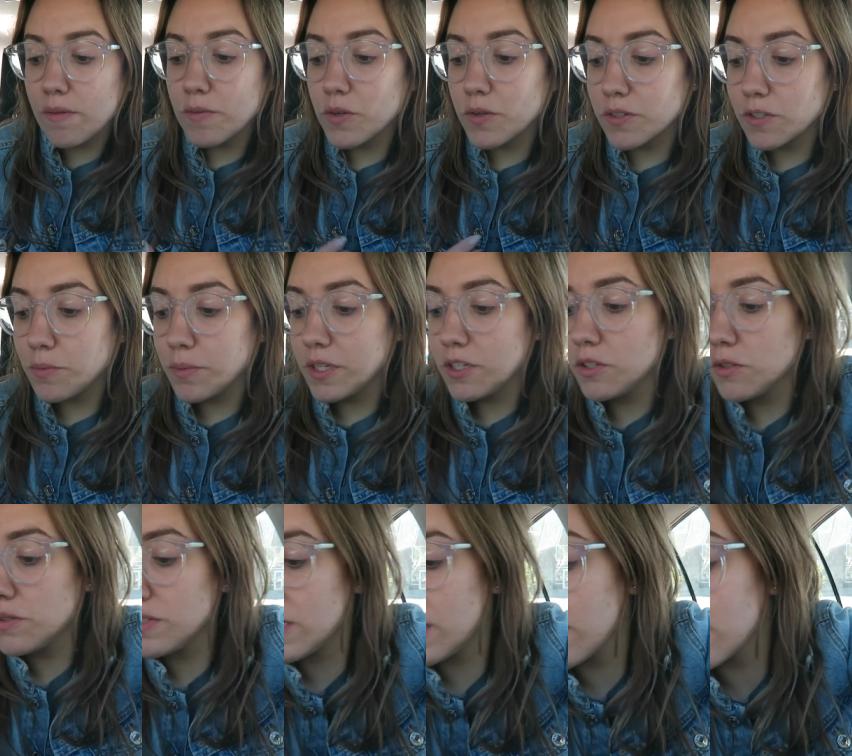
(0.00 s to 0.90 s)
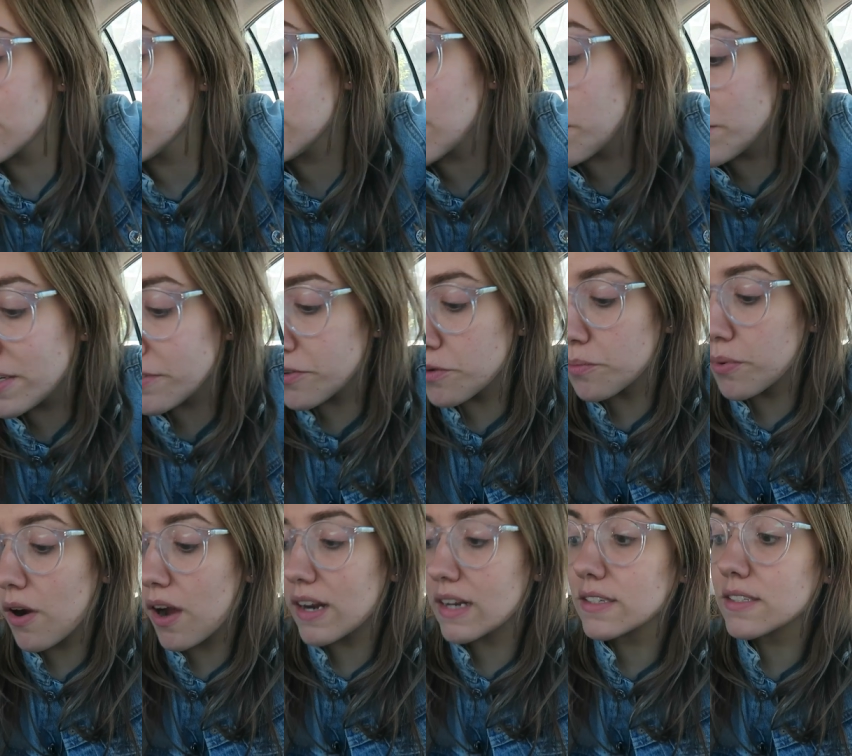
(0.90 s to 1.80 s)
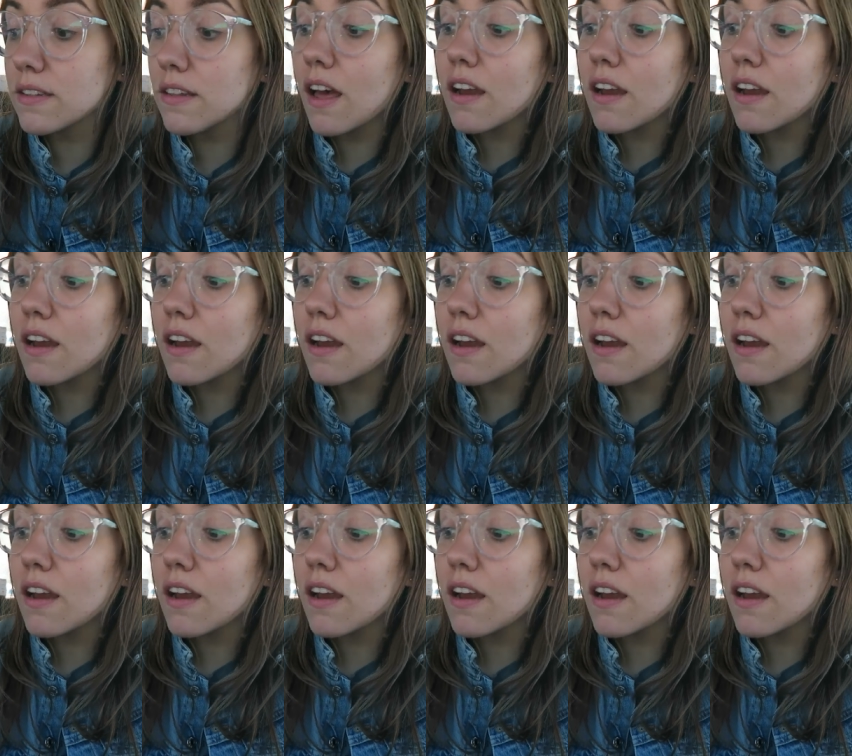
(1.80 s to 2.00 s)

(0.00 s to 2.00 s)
I'm going to be using some different products.